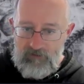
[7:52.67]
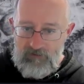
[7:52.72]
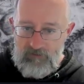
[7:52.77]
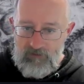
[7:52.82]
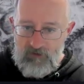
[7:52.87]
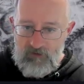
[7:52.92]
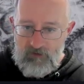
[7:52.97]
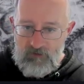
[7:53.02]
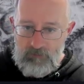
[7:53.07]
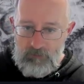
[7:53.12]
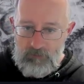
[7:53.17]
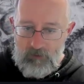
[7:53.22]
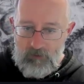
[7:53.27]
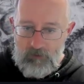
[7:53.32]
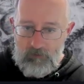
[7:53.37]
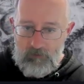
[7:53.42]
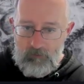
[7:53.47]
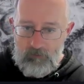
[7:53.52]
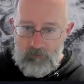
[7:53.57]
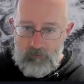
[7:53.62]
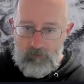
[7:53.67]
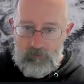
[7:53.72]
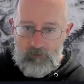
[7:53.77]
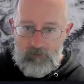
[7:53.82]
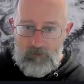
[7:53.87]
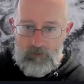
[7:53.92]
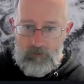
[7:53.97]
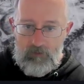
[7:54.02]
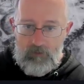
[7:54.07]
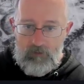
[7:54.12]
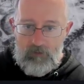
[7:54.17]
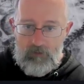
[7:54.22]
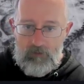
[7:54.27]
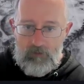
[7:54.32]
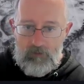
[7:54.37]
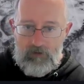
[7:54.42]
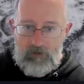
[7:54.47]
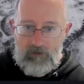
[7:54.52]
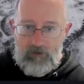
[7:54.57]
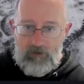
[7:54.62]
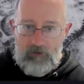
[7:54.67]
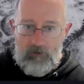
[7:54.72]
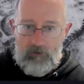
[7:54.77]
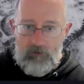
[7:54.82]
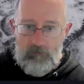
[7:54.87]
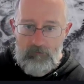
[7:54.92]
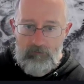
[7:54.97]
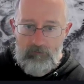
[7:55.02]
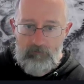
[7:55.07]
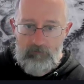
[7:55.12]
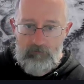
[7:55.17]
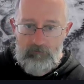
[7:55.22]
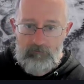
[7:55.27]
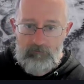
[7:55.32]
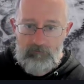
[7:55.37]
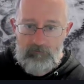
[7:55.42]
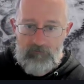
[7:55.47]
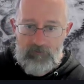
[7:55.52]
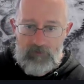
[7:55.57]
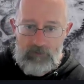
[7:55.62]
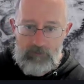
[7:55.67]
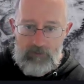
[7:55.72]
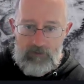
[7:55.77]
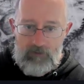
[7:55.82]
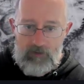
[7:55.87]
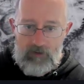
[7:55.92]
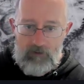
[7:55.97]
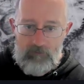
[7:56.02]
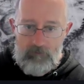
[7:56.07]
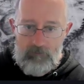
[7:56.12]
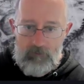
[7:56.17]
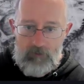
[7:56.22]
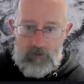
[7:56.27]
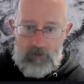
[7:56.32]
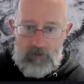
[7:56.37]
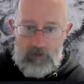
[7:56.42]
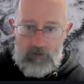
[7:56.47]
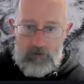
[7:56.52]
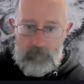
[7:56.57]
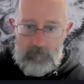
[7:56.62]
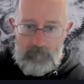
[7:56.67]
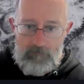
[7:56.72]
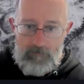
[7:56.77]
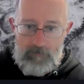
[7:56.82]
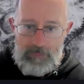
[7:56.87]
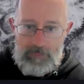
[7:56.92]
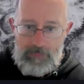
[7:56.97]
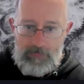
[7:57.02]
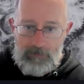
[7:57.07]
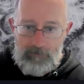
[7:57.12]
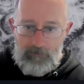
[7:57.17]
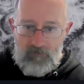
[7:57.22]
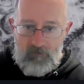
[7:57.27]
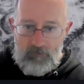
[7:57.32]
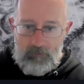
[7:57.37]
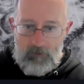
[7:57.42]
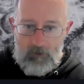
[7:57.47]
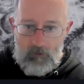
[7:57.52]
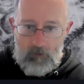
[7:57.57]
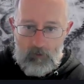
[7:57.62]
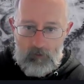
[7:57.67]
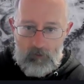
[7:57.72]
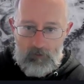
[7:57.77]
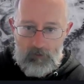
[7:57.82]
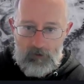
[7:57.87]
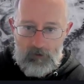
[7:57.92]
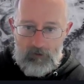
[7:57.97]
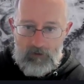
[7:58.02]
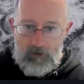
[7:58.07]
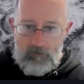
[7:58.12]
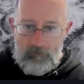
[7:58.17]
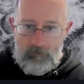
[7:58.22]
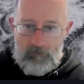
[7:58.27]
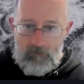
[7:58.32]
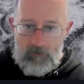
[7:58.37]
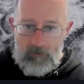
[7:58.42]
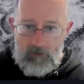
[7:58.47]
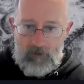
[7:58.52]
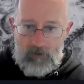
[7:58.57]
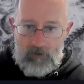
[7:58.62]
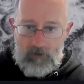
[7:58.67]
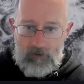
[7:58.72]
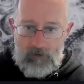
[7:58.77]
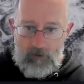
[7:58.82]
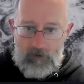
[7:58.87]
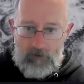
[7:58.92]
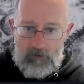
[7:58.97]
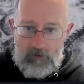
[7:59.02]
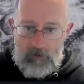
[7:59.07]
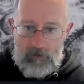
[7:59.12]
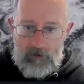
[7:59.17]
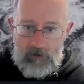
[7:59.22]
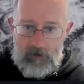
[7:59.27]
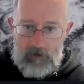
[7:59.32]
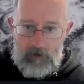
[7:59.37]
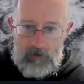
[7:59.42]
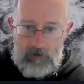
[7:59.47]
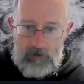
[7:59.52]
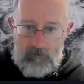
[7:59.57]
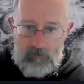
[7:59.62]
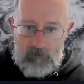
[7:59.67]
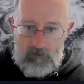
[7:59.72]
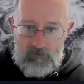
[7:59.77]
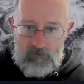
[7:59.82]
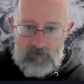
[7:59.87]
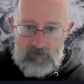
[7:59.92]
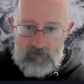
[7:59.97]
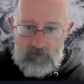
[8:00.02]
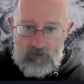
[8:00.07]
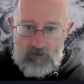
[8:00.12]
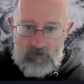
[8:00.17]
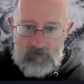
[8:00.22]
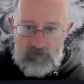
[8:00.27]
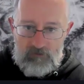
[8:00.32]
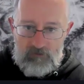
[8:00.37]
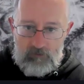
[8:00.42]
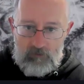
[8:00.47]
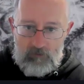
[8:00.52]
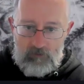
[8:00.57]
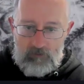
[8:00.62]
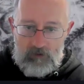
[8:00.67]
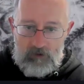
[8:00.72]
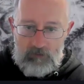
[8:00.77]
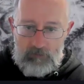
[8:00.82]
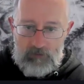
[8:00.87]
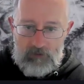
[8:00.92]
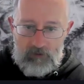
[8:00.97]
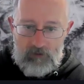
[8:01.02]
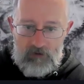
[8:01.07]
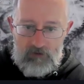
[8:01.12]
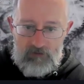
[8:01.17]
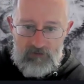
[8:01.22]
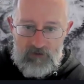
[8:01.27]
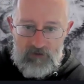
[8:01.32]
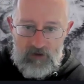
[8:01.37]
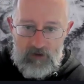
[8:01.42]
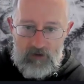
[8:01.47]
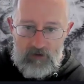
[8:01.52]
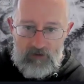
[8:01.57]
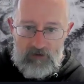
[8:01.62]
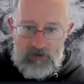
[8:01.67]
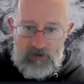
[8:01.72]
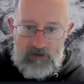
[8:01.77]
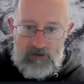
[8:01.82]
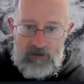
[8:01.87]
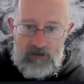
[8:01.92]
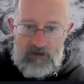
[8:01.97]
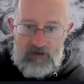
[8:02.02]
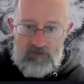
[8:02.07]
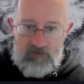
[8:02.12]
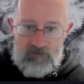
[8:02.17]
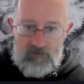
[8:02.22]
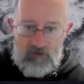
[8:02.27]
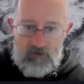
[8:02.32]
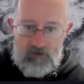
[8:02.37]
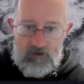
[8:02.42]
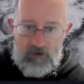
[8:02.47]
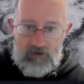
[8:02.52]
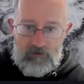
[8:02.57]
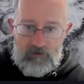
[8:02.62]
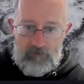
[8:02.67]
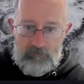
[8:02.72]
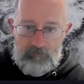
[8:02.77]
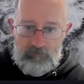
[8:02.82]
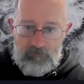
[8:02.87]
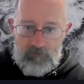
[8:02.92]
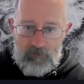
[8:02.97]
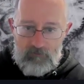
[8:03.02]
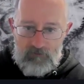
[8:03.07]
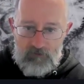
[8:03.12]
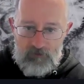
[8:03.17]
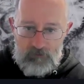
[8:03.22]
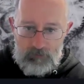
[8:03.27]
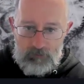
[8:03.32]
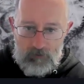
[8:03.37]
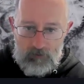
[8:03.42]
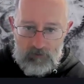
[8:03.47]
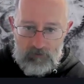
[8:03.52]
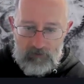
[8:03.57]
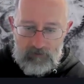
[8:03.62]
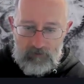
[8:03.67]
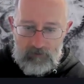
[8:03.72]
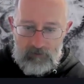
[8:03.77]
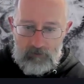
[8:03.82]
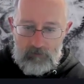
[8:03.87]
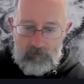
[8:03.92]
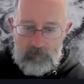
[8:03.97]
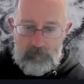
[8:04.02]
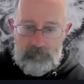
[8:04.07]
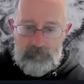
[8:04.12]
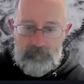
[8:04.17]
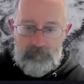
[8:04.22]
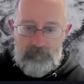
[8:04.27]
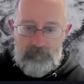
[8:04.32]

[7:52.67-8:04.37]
So the spinal canal is coming down through here, the spinal cord will go down through there, and you've got this nice long ligament goes down the inside of the spinal canal,